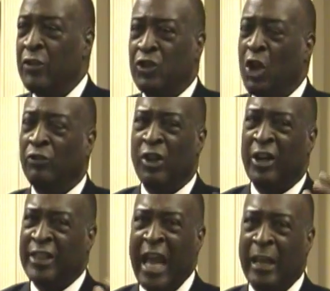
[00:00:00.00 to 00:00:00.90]
And
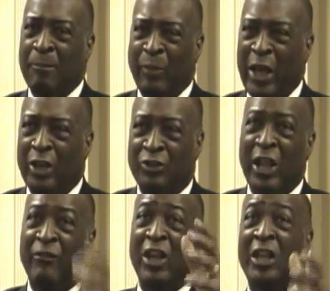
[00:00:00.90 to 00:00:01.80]
children are taking
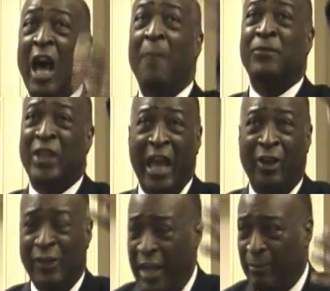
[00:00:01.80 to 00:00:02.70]
pills even in the
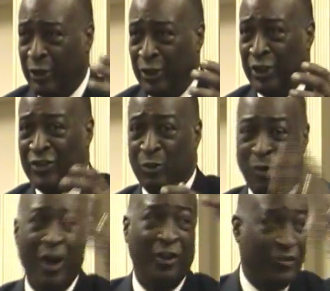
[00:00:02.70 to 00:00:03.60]
upscale neighborhoods
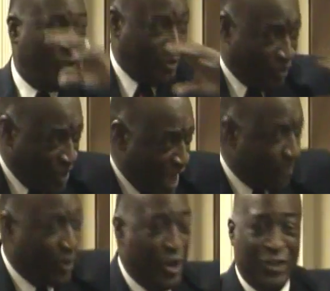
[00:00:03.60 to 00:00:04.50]
as well as the
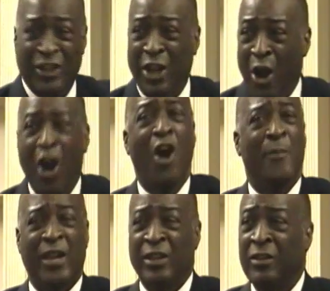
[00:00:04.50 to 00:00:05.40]
neighborhoods in the
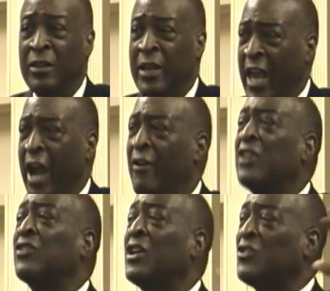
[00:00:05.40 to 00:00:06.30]
urban
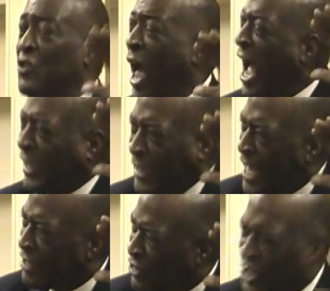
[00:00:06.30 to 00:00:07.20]
areas. I
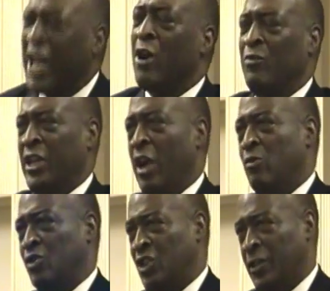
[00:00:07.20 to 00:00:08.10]
can't sit on
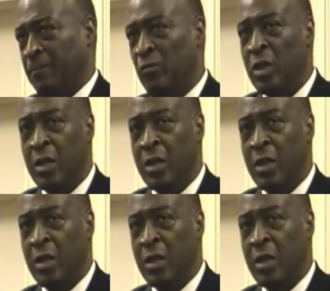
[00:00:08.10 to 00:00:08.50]
the ocean.